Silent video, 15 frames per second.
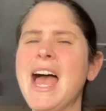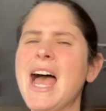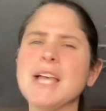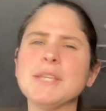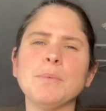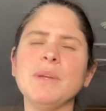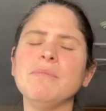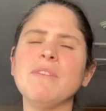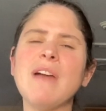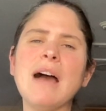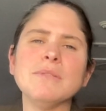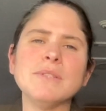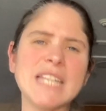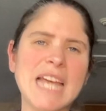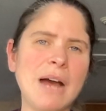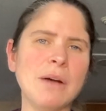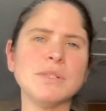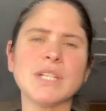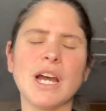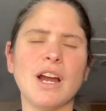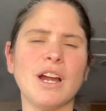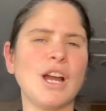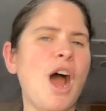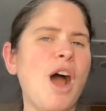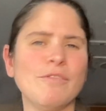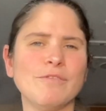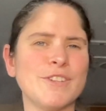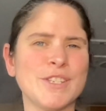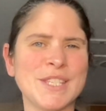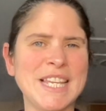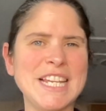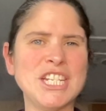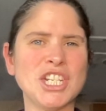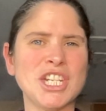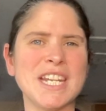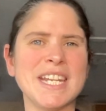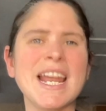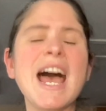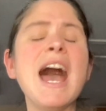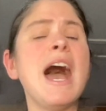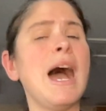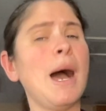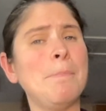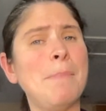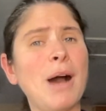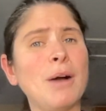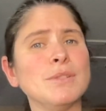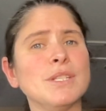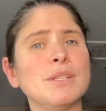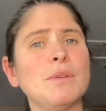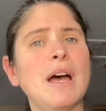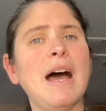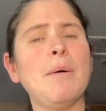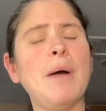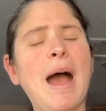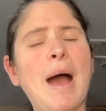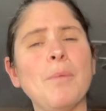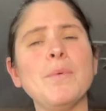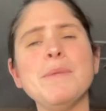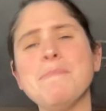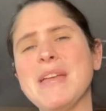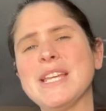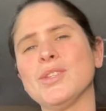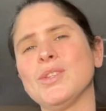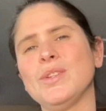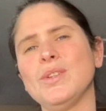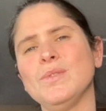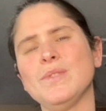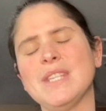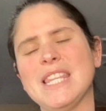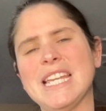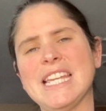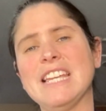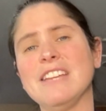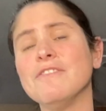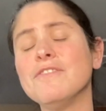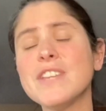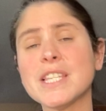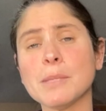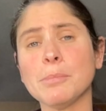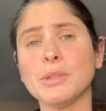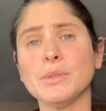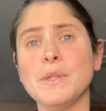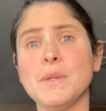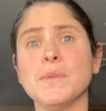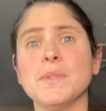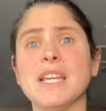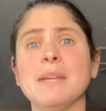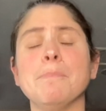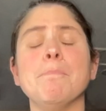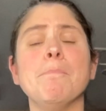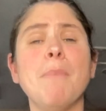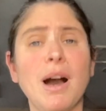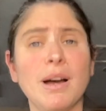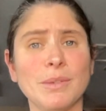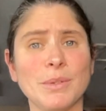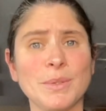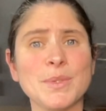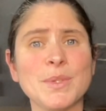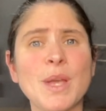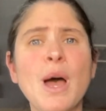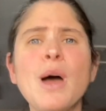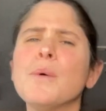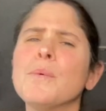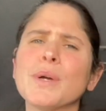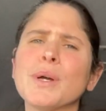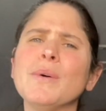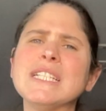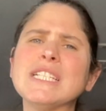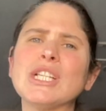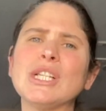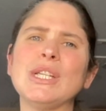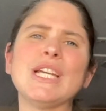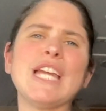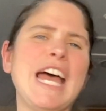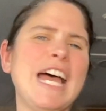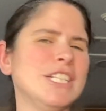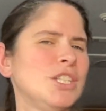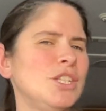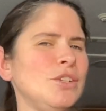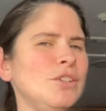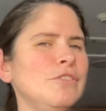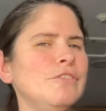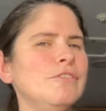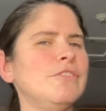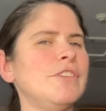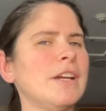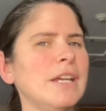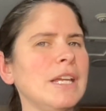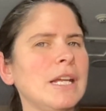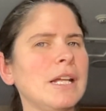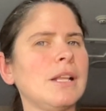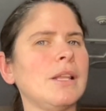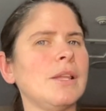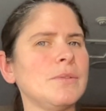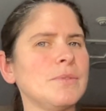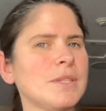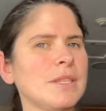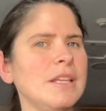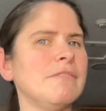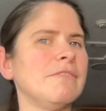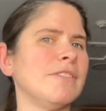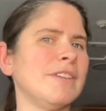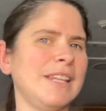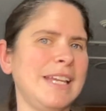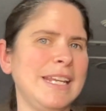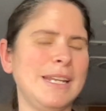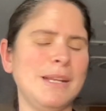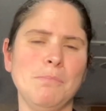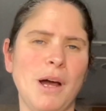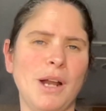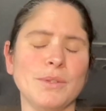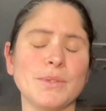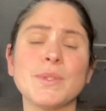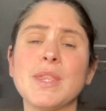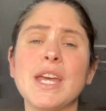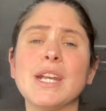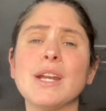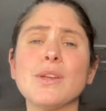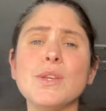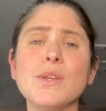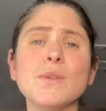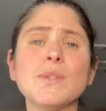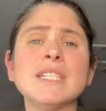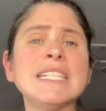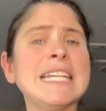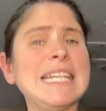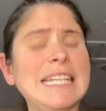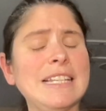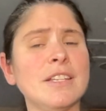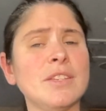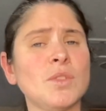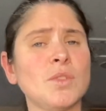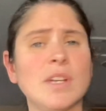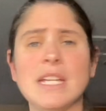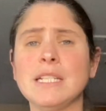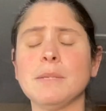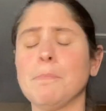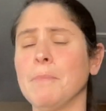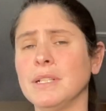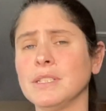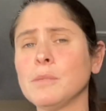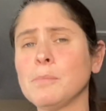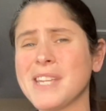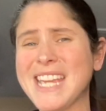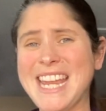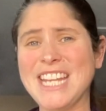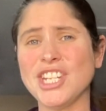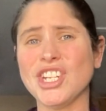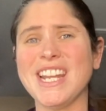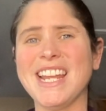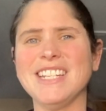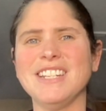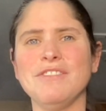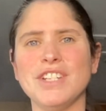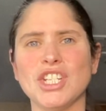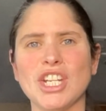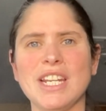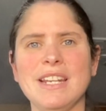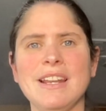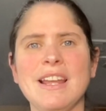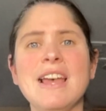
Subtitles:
As we round out our conversation about how we make student thinking visible using models, we're going to look at two very closely related models that are used to illustrate multiplication and division,